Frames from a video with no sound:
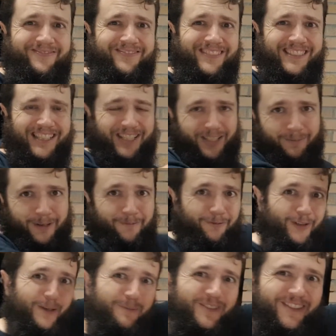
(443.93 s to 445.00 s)
It's actually been
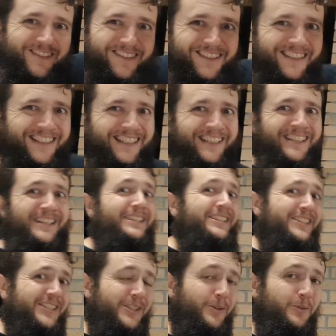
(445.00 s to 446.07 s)
flipped.
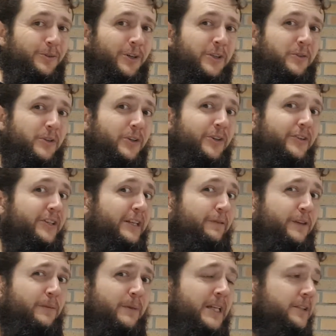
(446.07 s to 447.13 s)
Still congruent
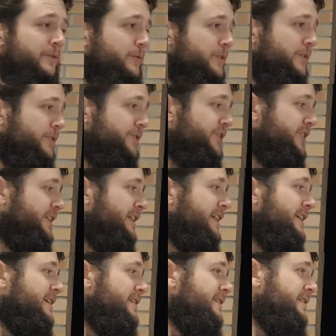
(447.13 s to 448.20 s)
if you meet the rules.
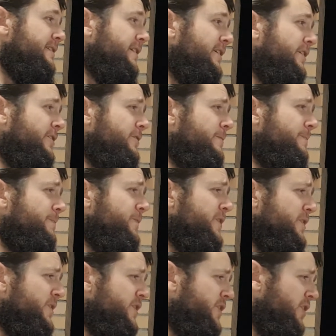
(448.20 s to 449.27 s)
So
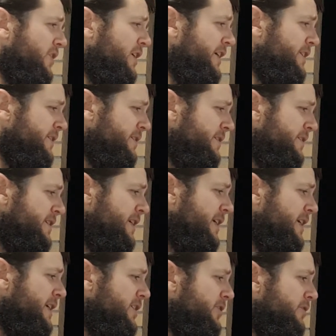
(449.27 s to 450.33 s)
side
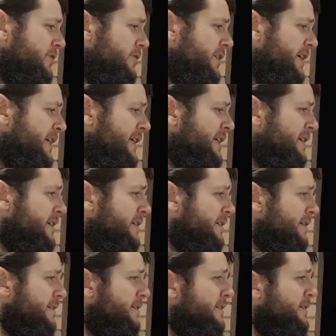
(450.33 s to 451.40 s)
TU there,
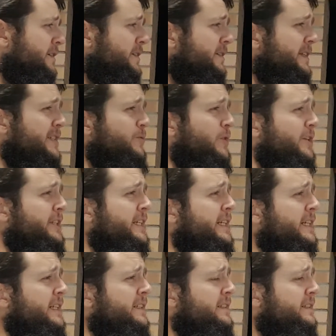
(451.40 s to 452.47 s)
this one
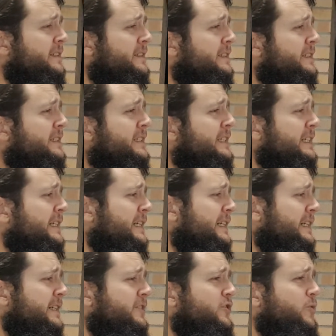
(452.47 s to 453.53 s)
here,
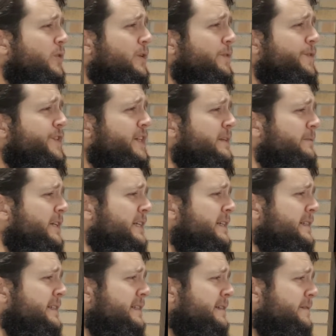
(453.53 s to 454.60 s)
12
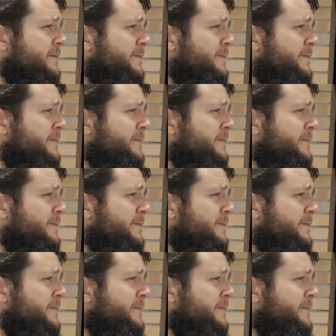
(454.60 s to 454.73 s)
centimetres,